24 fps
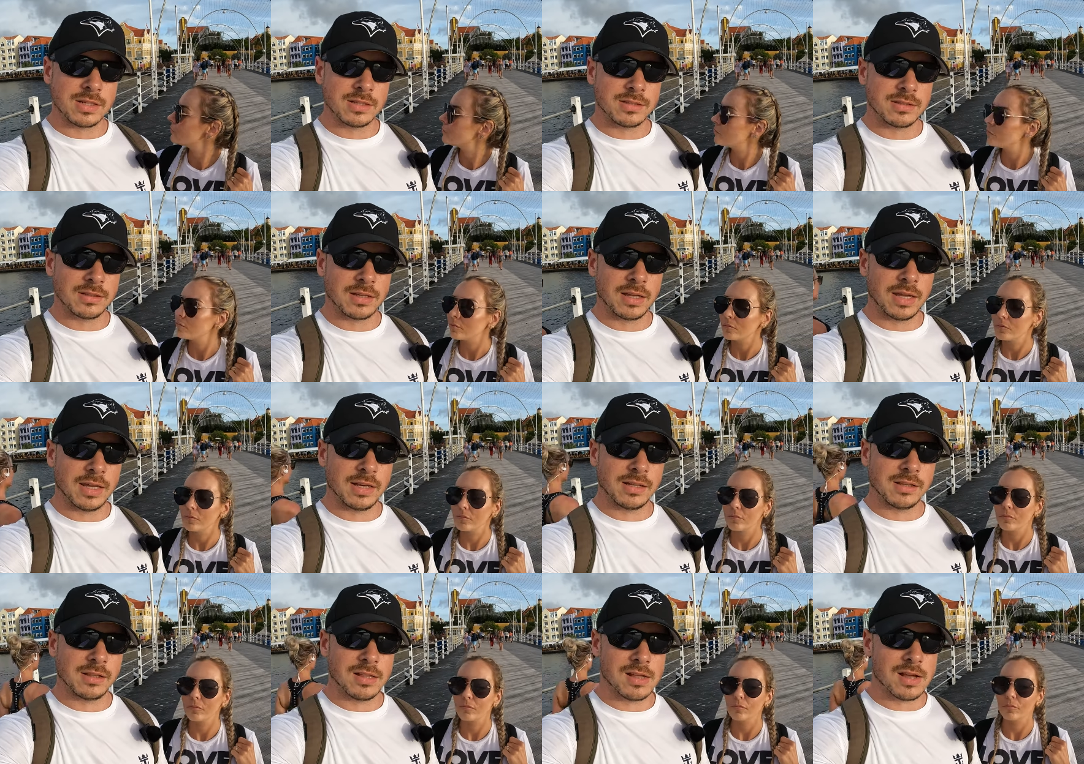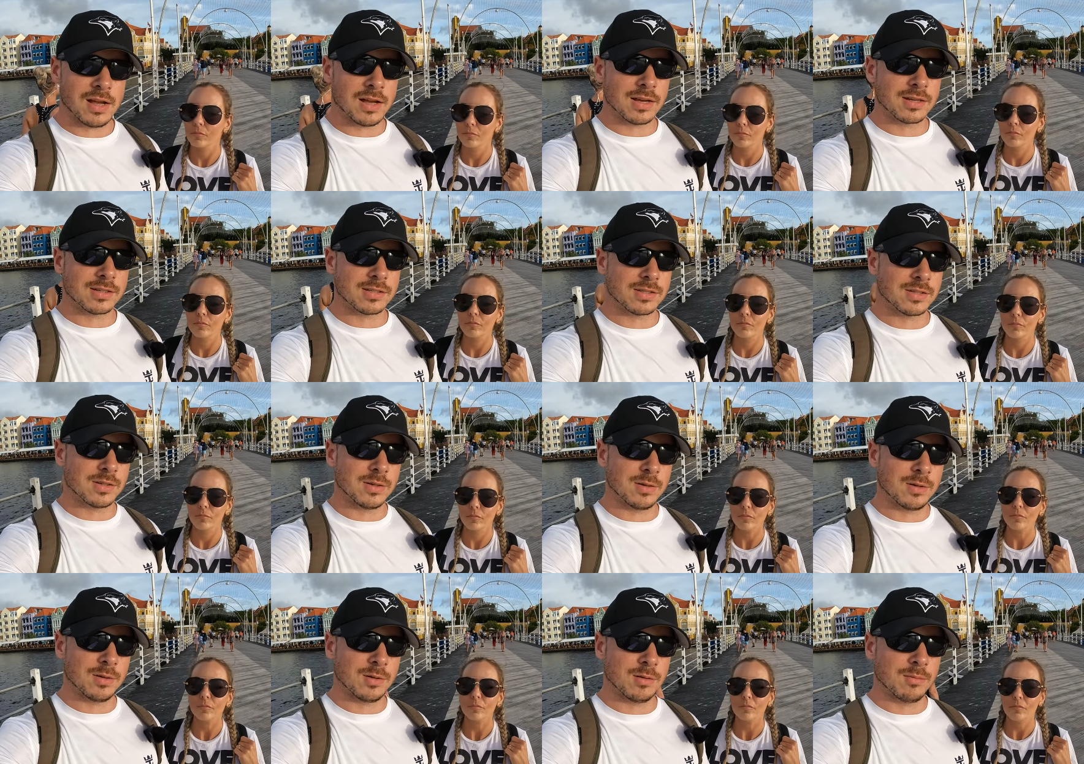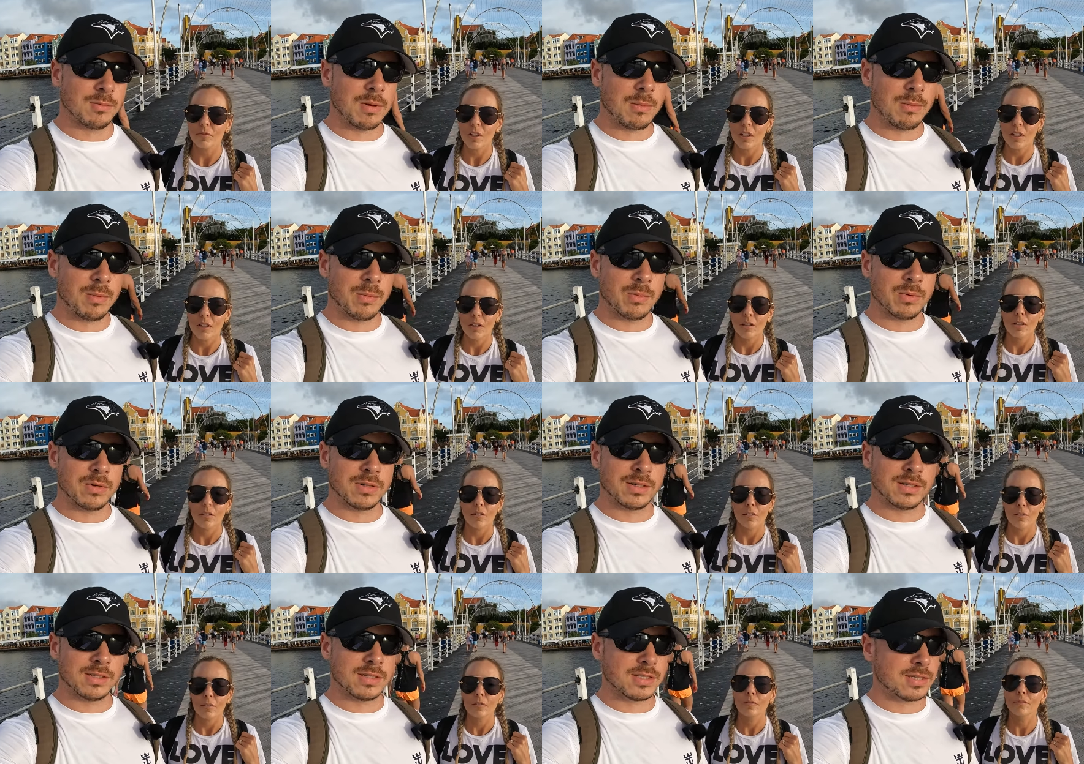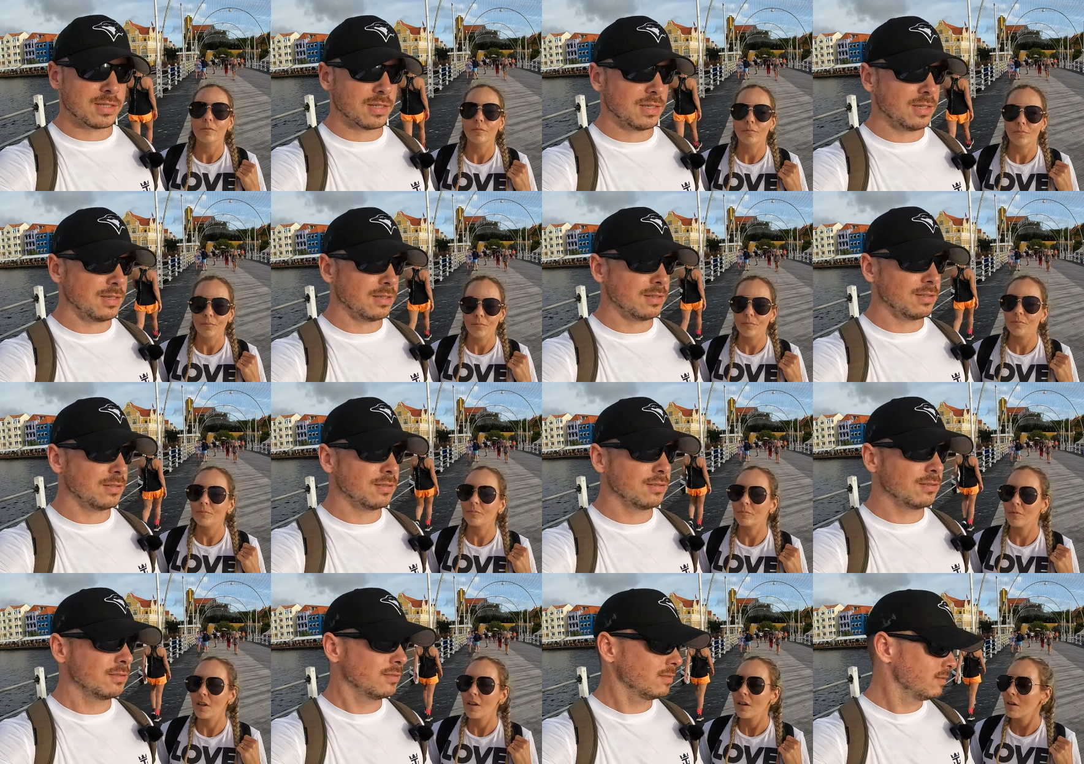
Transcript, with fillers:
Speaker 1: is not till eight o'clock, so maybe we'll get to see it.